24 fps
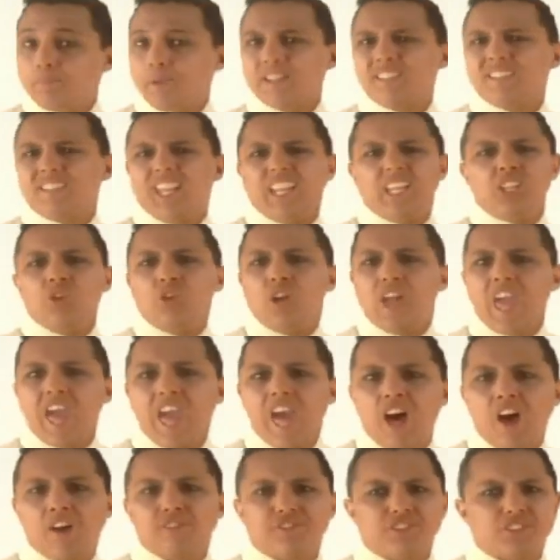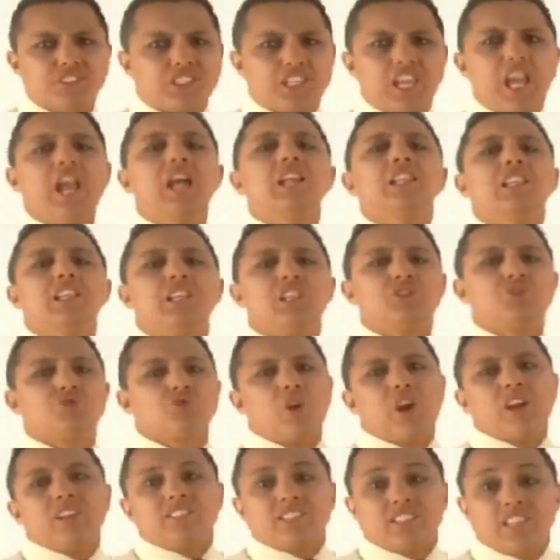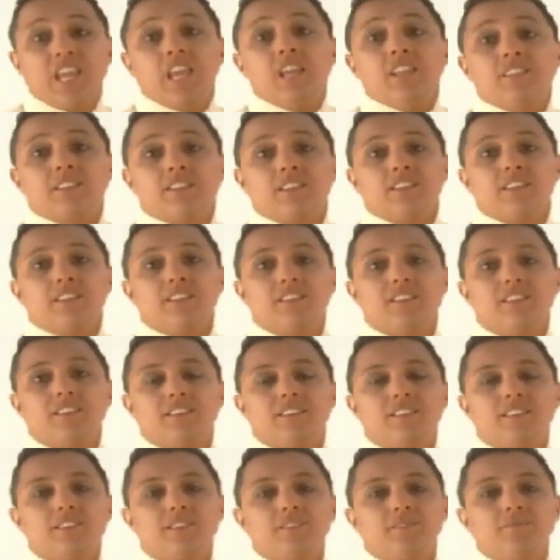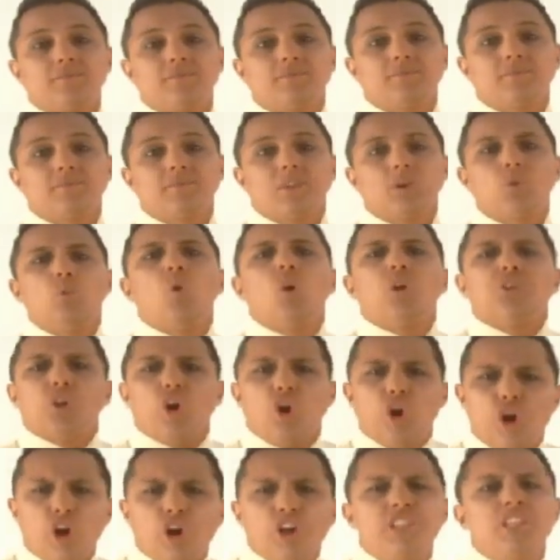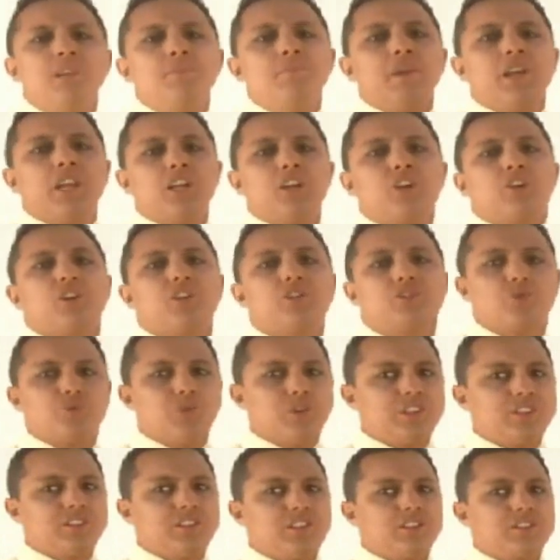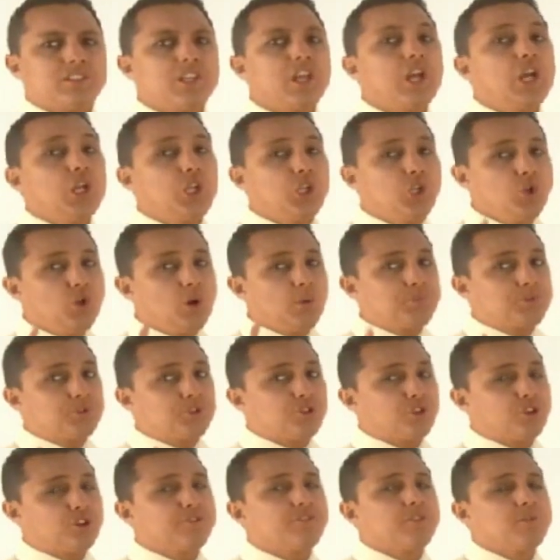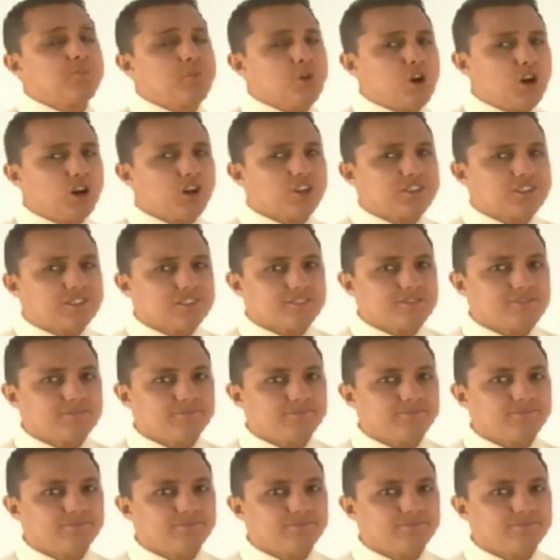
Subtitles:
but they don't have scaly and dry skin. What are the main characteristics you observe in birds?